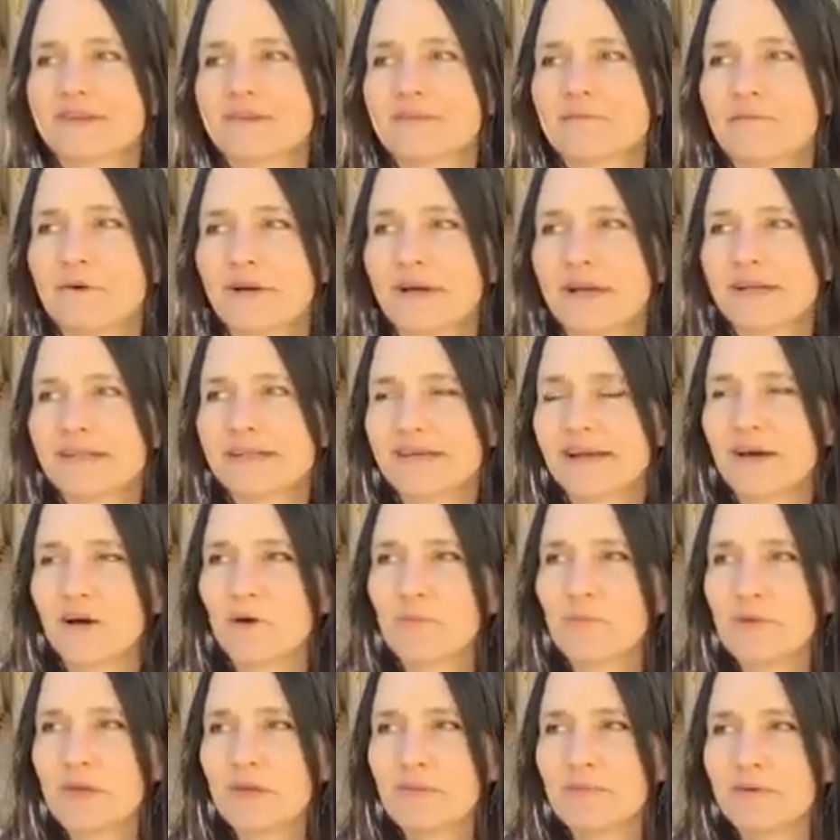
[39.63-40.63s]
wanting to
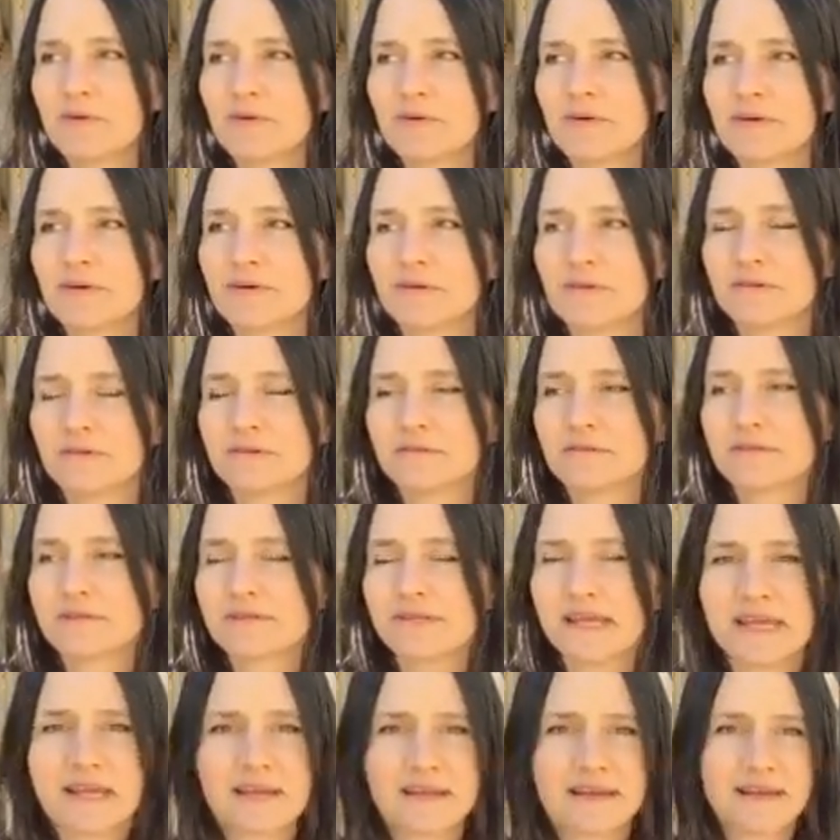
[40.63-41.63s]
help people
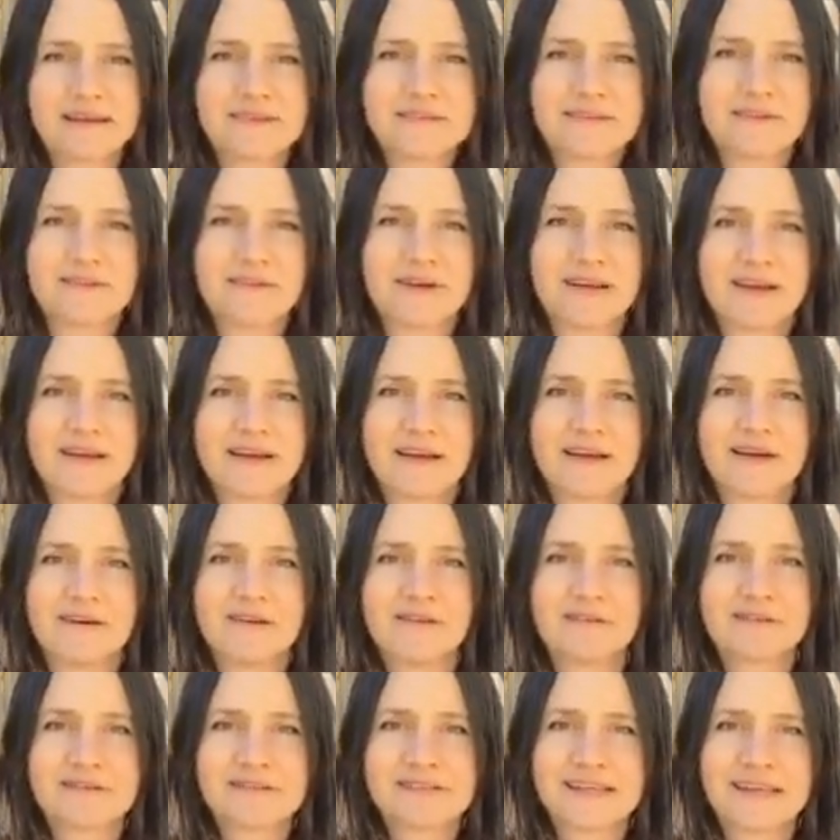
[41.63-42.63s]
stay connected right
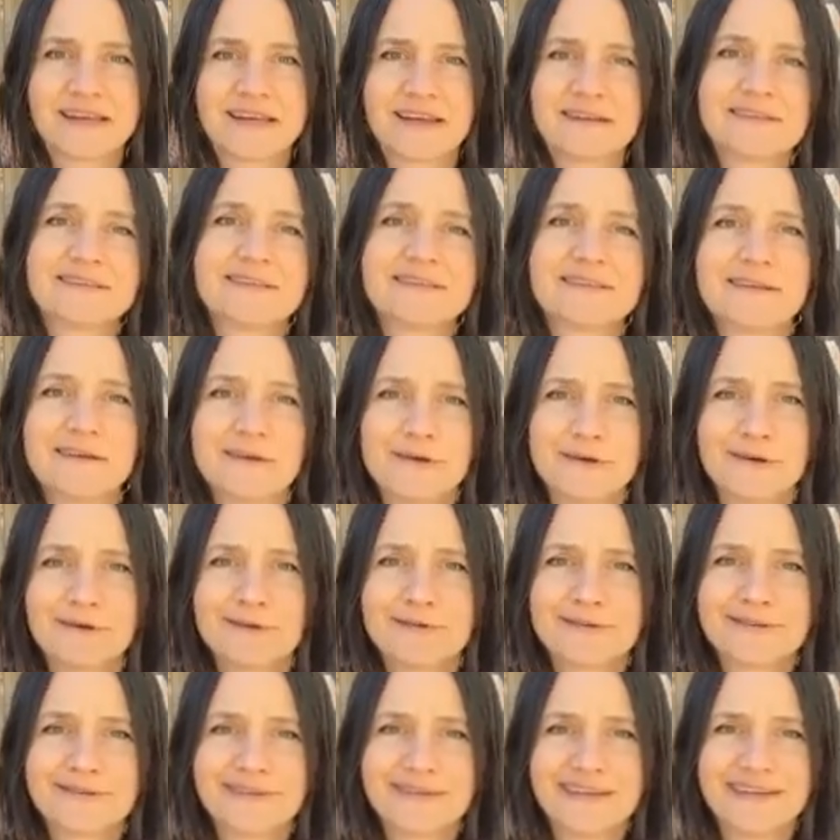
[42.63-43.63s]
now, stay connected to the
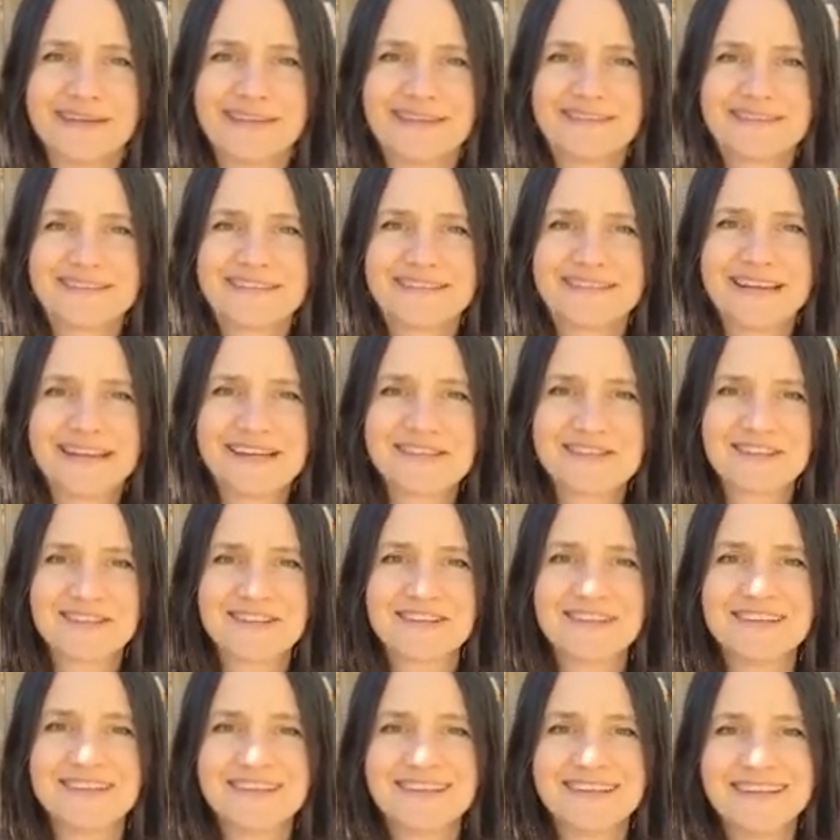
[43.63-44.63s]
earth and to
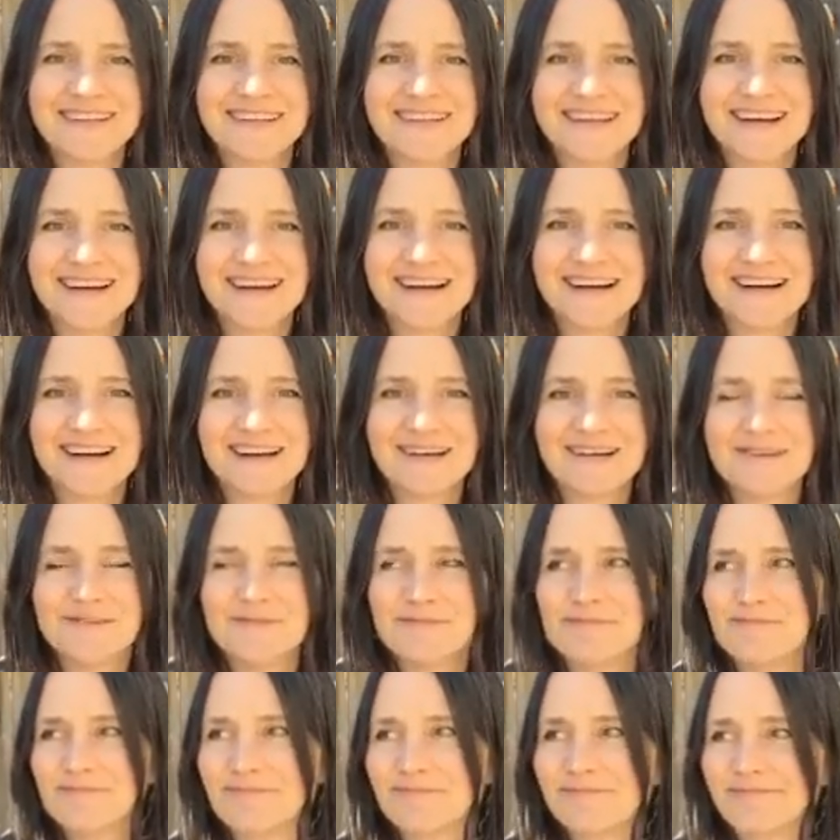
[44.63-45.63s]
nature.
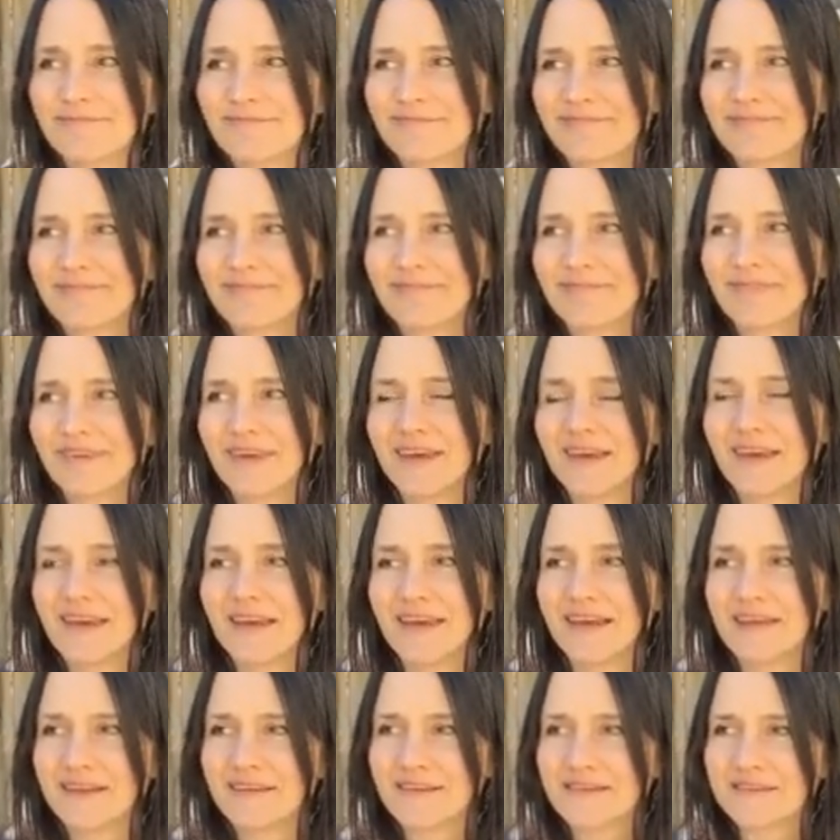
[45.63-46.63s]
And
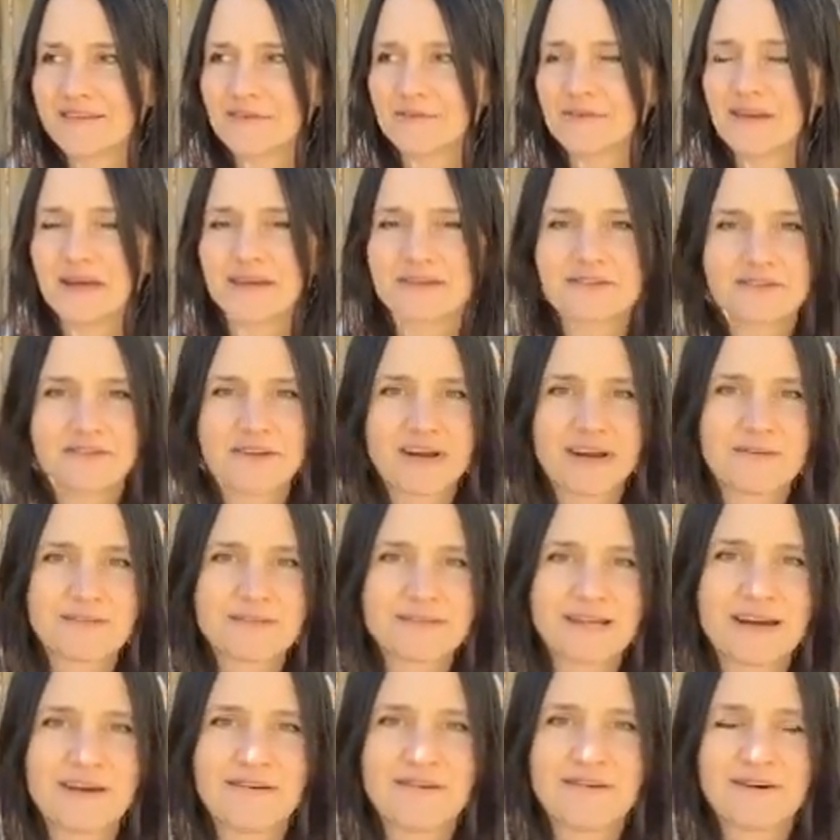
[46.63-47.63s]
so yesterday I was
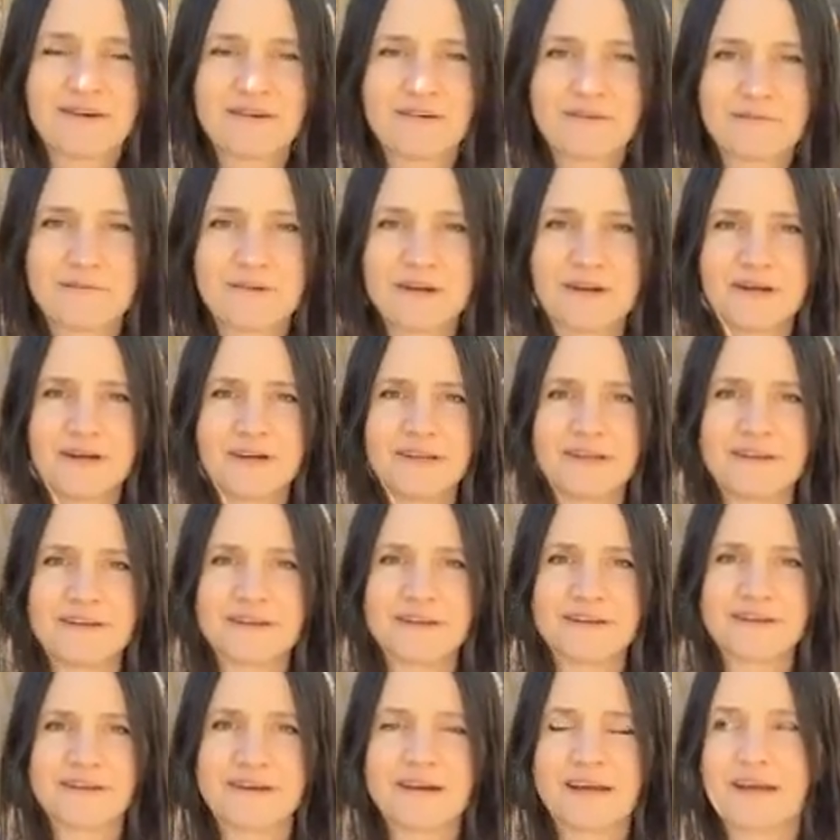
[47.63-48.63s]
out on a
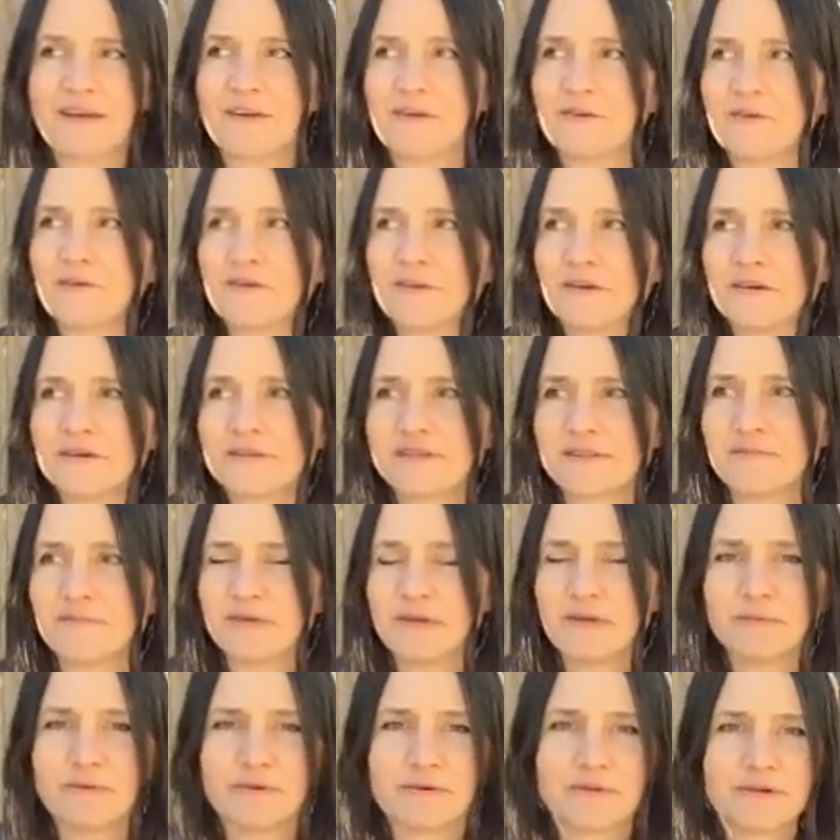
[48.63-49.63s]
run. I know there's some
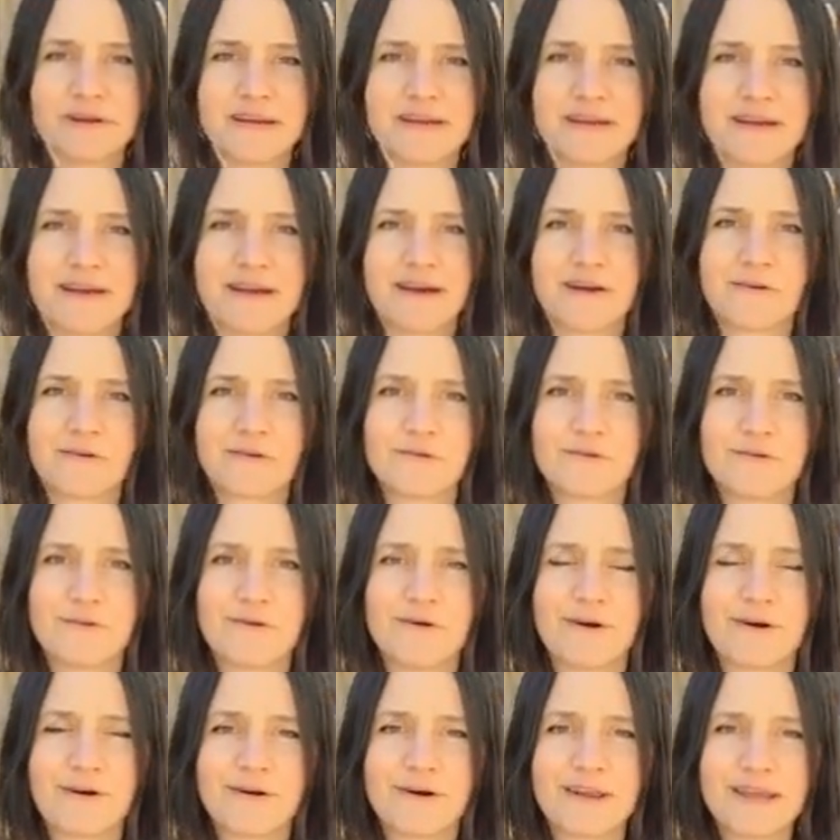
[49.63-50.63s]
people right now who
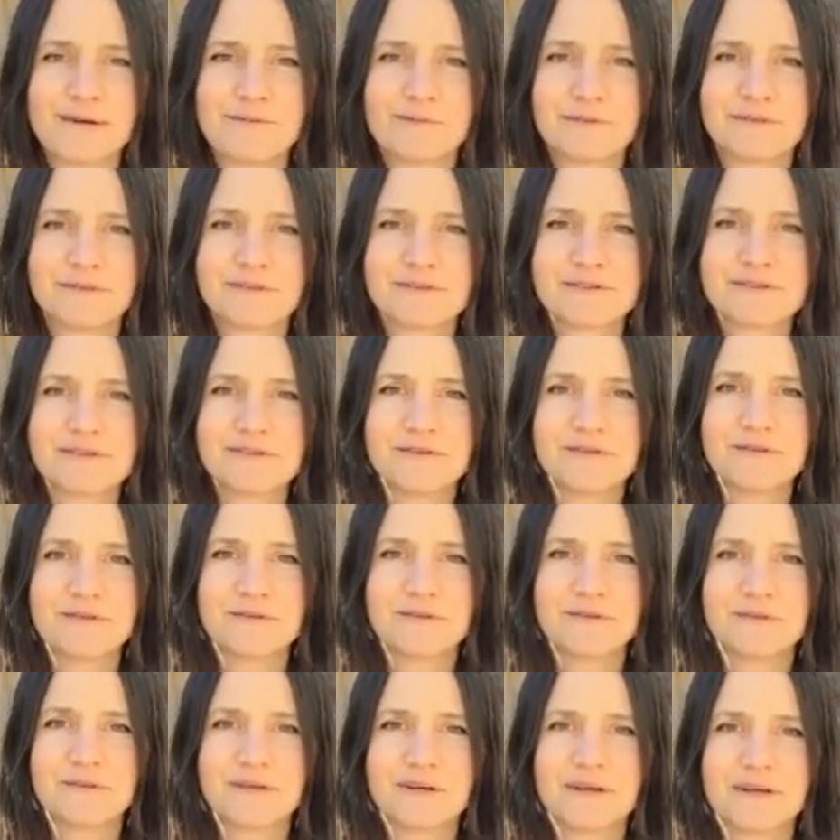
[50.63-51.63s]
aren't able
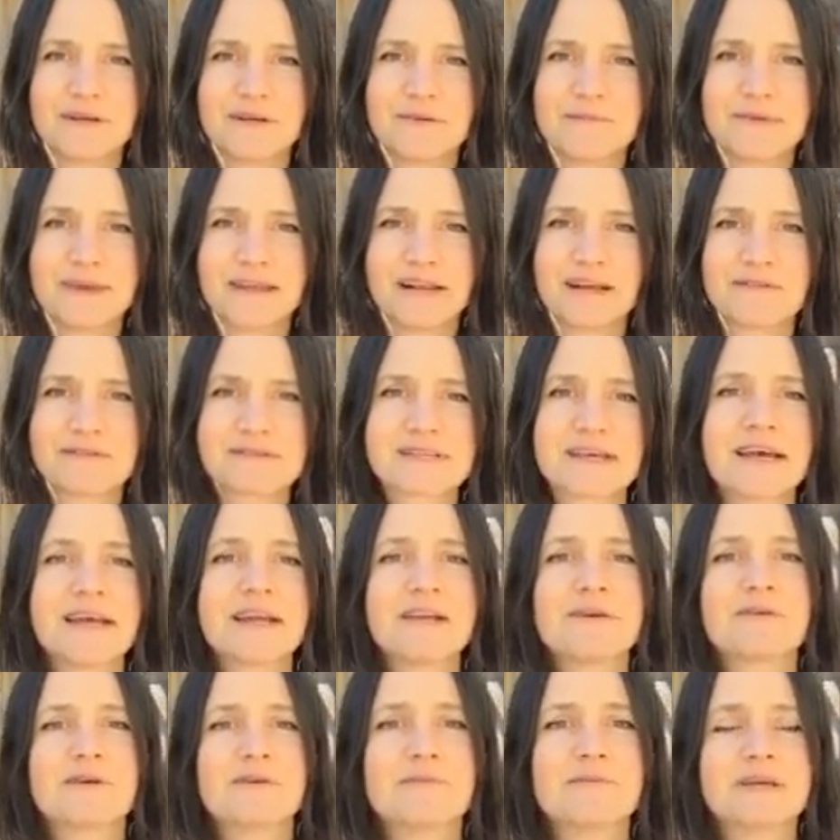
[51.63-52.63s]
to get outside,
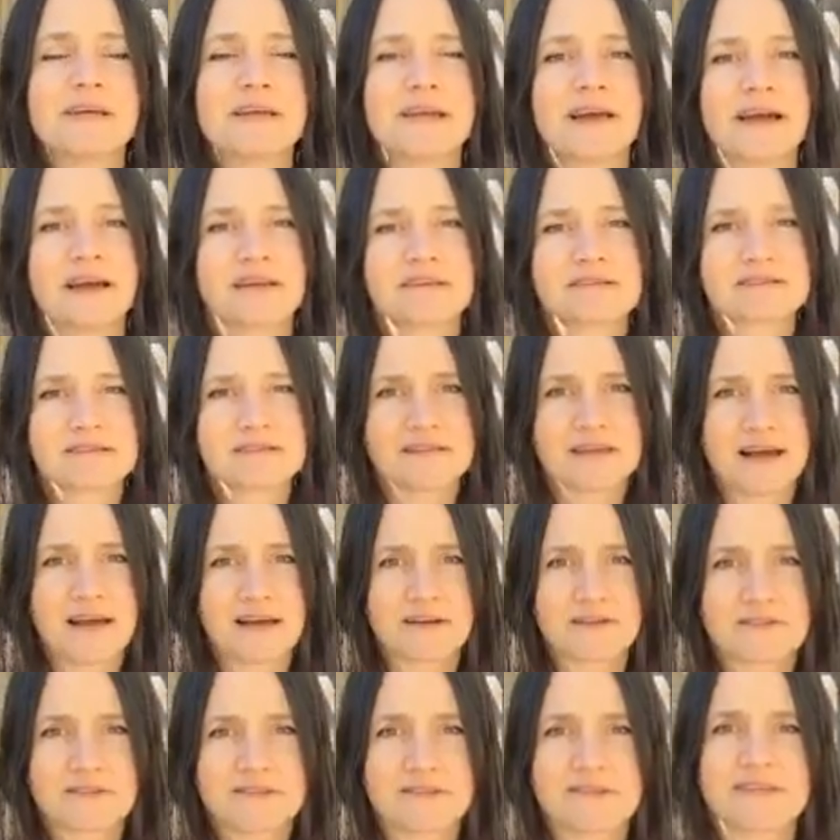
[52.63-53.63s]
who are being asked to
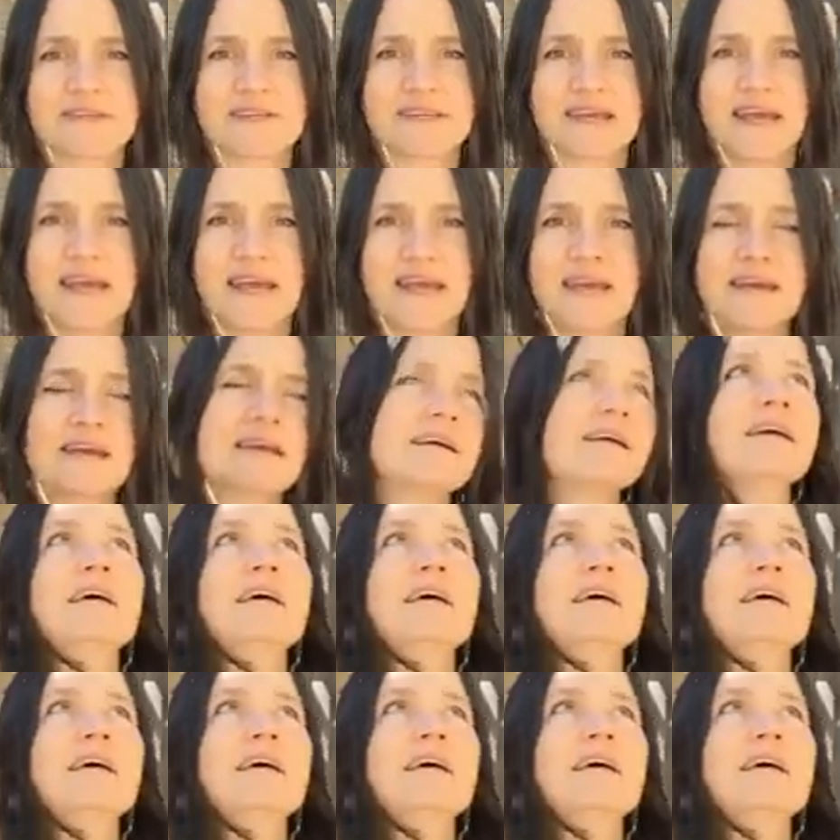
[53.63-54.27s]
actually stay